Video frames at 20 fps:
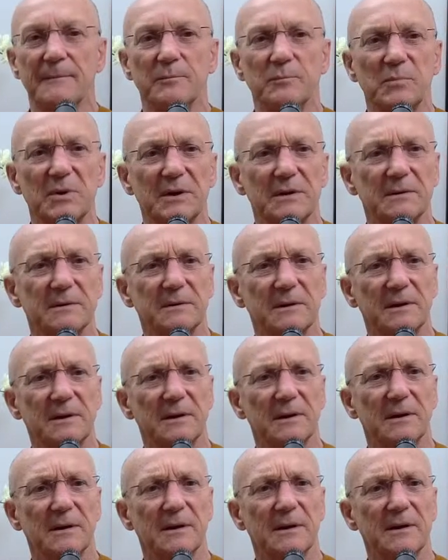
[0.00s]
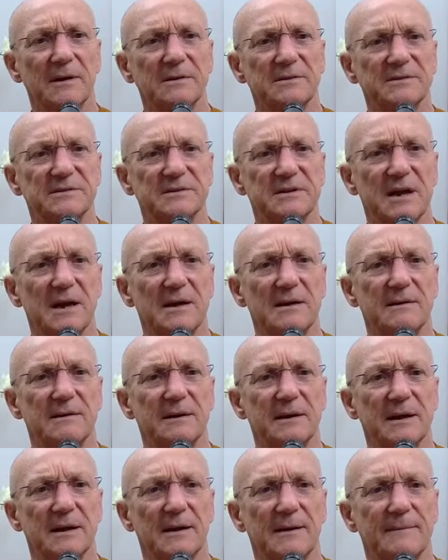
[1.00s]
But it's
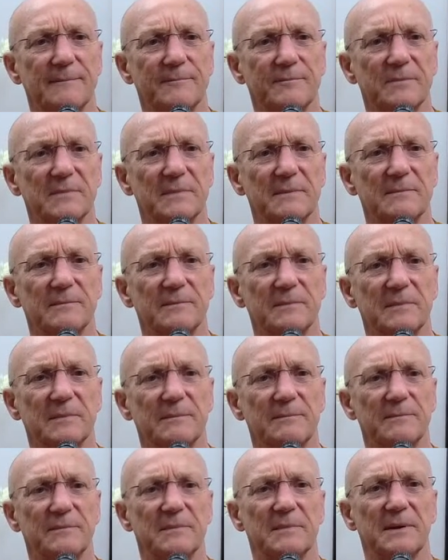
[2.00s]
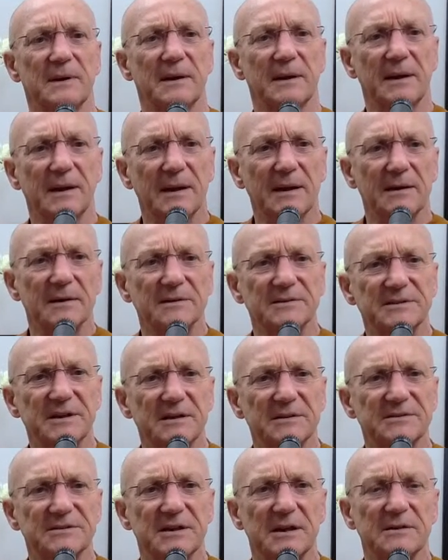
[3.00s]
that again, it's
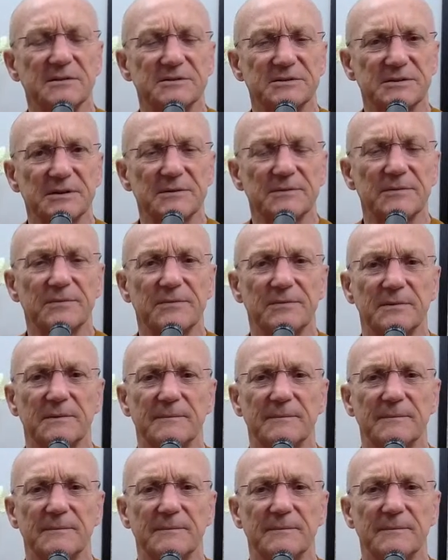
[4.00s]
that sense of